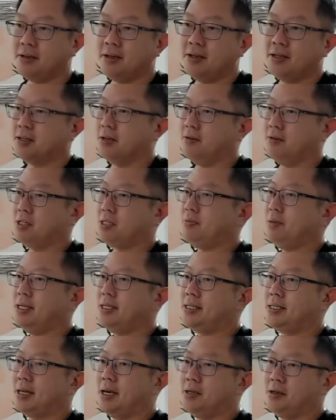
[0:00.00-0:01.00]
So which
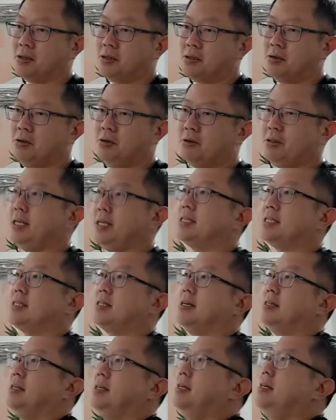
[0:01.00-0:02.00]
means that your 2 unit is
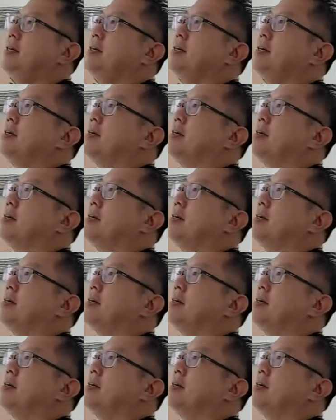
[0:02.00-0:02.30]
30.